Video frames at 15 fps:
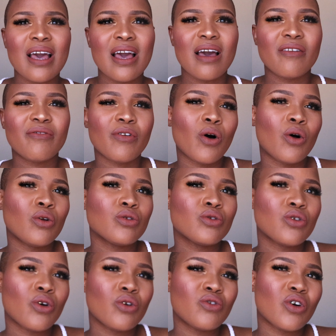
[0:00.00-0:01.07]
have
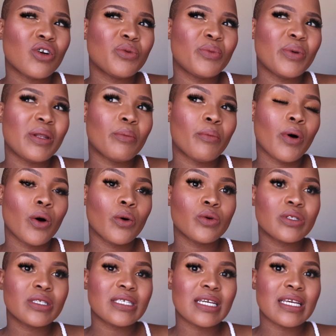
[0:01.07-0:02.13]
also not been
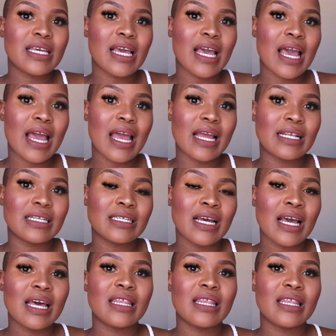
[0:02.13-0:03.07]
posting and